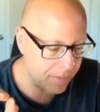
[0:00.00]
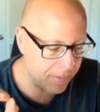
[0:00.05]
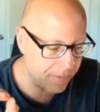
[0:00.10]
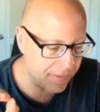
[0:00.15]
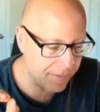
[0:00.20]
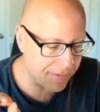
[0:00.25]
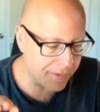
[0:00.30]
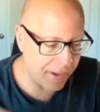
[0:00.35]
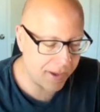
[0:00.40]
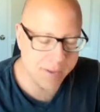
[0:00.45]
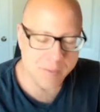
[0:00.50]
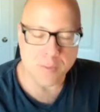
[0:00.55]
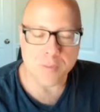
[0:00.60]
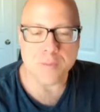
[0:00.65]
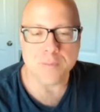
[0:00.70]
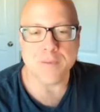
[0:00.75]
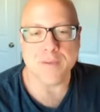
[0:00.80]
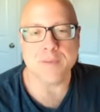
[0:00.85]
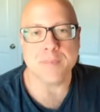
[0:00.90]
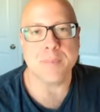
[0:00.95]
I learned
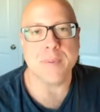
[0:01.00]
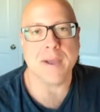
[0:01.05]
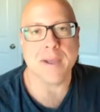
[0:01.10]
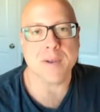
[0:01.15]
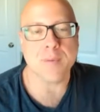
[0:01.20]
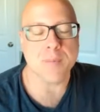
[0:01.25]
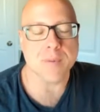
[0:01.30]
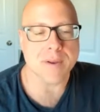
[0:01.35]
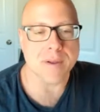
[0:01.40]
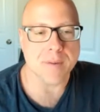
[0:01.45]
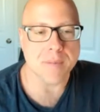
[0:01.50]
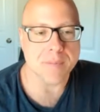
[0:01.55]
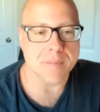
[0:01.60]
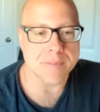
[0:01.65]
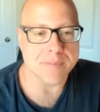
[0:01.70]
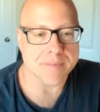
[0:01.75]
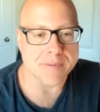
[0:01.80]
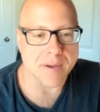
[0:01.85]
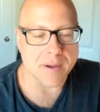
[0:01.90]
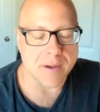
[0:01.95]
this back when I
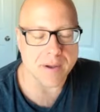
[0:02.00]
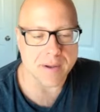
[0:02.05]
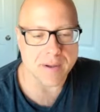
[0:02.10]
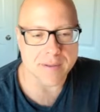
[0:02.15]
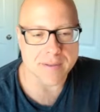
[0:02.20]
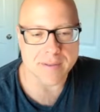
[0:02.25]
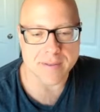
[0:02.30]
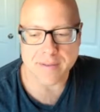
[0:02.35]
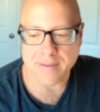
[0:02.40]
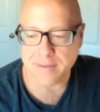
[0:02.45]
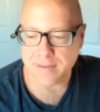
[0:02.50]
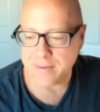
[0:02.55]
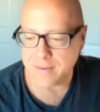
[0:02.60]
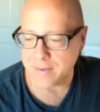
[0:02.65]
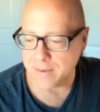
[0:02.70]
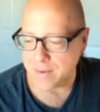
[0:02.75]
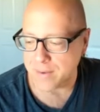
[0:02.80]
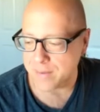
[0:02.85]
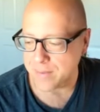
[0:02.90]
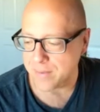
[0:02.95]
was a
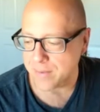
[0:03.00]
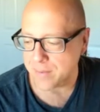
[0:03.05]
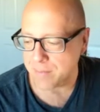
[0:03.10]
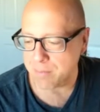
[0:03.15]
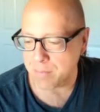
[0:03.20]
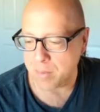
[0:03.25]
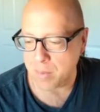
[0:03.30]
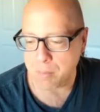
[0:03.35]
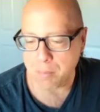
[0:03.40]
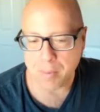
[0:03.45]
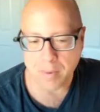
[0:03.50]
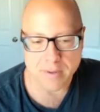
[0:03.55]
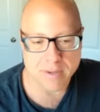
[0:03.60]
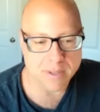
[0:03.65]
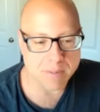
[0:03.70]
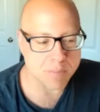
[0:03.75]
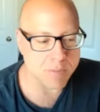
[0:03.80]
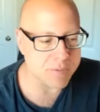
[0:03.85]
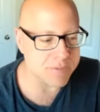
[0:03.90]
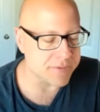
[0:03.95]
budding
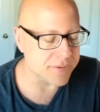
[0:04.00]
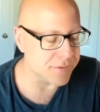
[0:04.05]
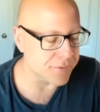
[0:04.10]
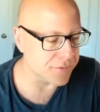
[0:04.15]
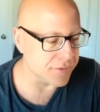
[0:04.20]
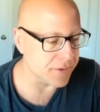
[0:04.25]
musician.